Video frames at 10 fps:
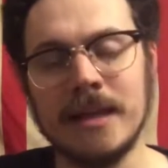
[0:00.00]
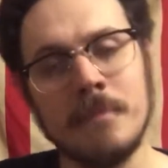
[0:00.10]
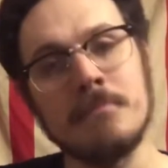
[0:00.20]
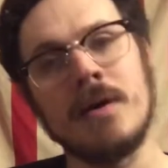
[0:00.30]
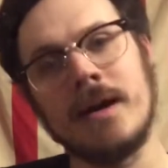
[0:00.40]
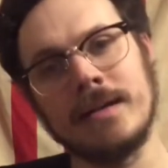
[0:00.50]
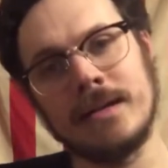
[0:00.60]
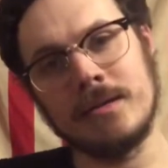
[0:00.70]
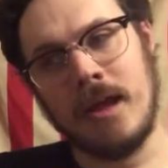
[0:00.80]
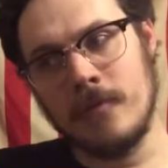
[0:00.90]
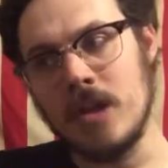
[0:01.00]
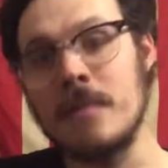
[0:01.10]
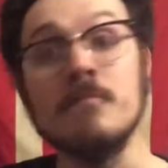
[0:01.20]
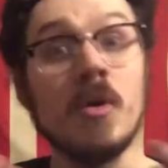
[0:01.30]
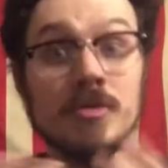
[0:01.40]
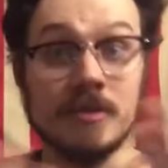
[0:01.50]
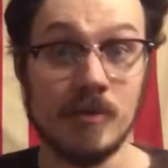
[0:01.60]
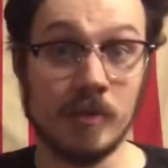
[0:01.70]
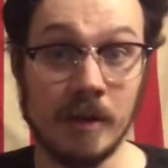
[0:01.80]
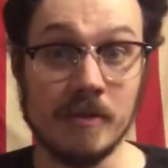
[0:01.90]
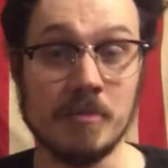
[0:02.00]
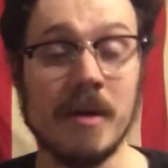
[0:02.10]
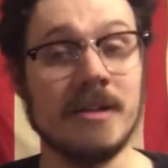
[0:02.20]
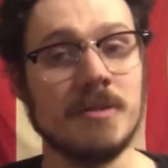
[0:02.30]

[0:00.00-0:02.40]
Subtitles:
embodied in most of the reader's minds